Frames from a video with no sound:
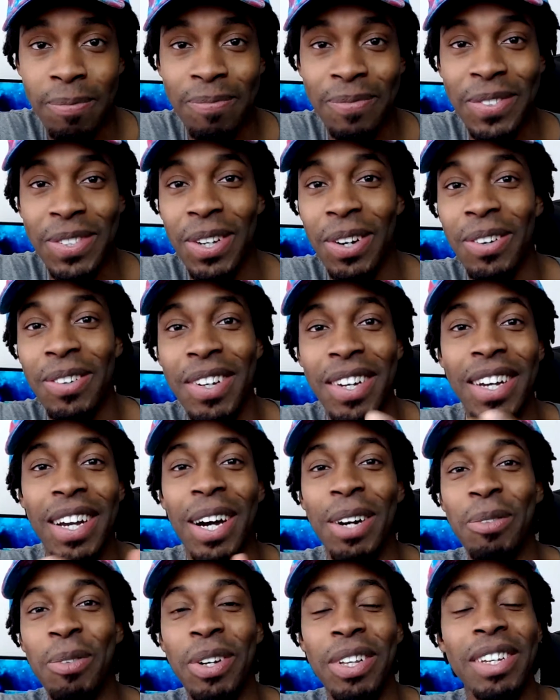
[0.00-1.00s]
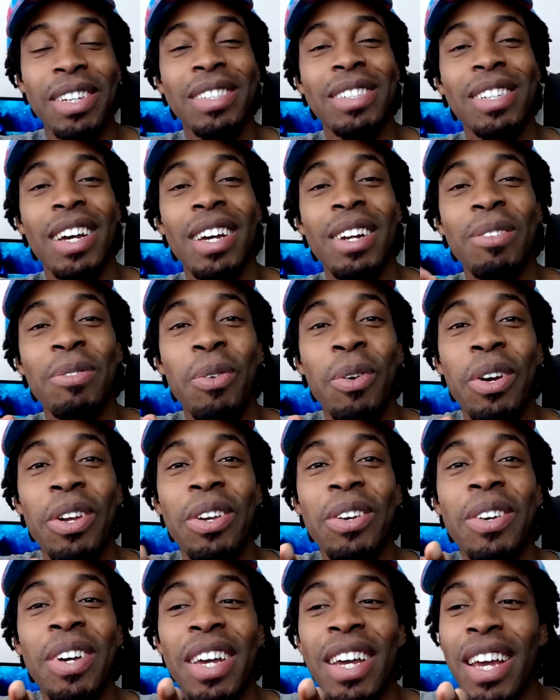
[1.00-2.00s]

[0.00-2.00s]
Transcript: So I'm really excited for you,